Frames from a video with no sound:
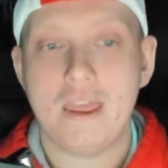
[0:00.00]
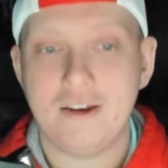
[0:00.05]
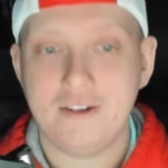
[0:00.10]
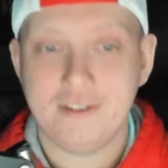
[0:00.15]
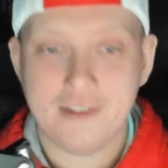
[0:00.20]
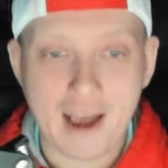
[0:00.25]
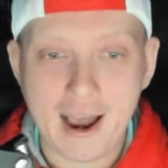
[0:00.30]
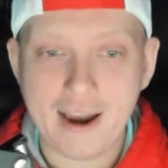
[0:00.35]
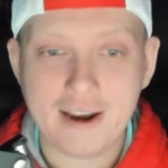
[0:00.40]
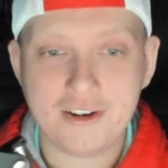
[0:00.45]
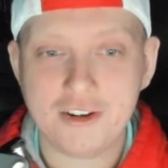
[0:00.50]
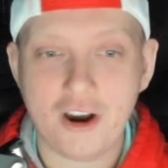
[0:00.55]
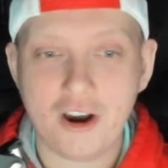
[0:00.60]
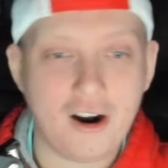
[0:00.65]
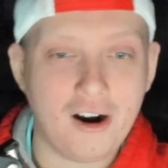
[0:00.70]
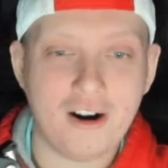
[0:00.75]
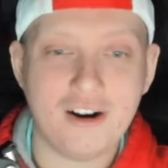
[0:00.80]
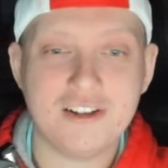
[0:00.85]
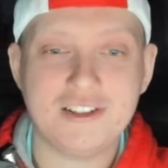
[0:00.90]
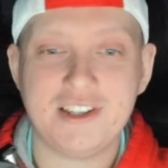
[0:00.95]
9
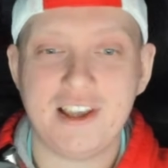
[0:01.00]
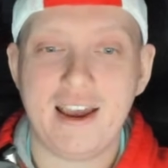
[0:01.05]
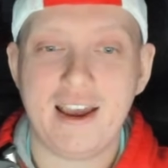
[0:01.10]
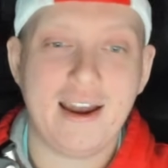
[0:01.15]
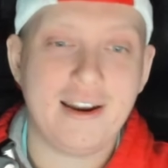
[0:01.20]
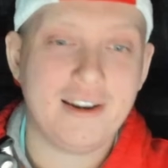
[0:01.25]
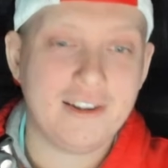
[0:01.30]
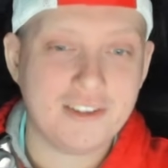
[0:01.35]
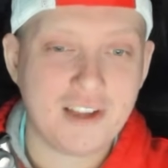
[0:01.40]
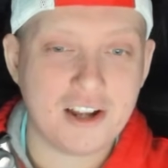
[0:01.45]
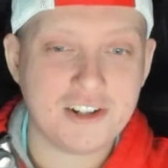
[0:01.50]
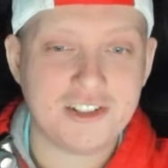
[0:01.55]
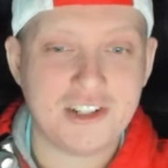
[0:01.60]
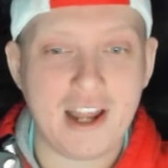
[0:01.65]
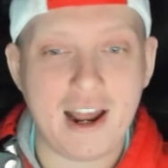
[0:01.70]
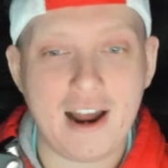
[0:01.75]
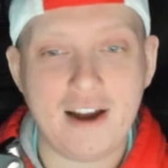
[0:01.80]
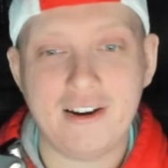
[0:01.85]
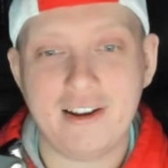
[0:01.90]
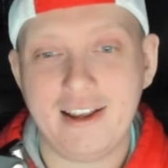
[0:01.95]
yards and a
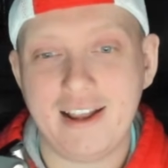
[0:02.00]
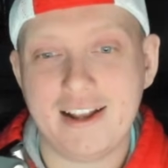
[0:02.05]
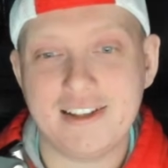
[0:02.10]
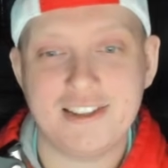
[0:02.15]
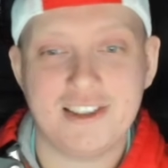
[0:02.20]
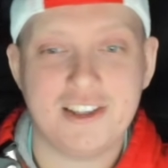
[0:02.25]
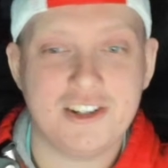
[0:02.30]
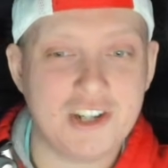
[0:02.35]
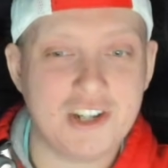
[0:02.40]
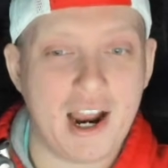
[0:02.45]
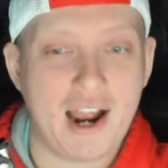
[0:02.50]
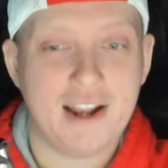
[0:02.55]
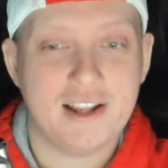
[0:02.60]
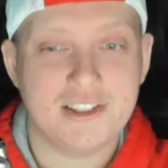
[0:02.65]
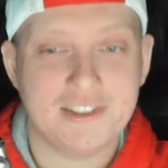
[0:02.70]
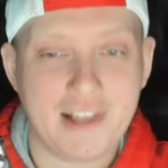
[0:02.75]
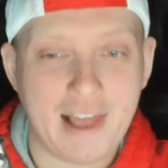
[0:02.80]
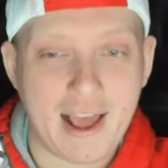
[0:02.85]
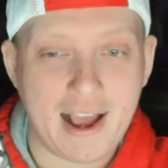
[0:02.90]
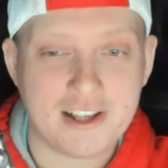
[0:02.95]
touchdown against the
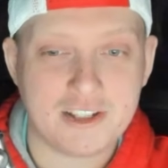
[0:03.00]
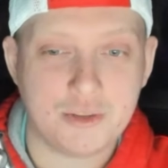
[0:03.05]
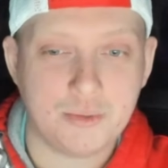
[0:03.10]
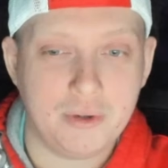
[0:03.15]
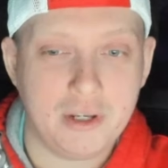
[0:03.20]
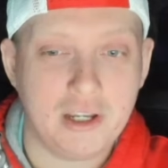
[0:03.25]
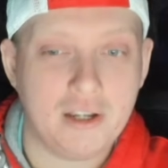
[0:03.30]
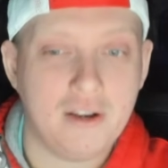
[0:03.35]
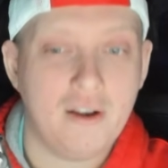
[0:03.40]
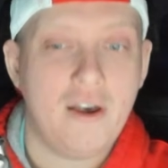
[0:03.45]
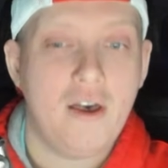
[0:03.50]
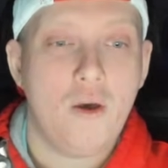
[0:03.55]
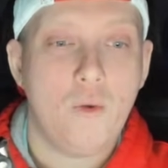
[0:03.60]
Giants last week,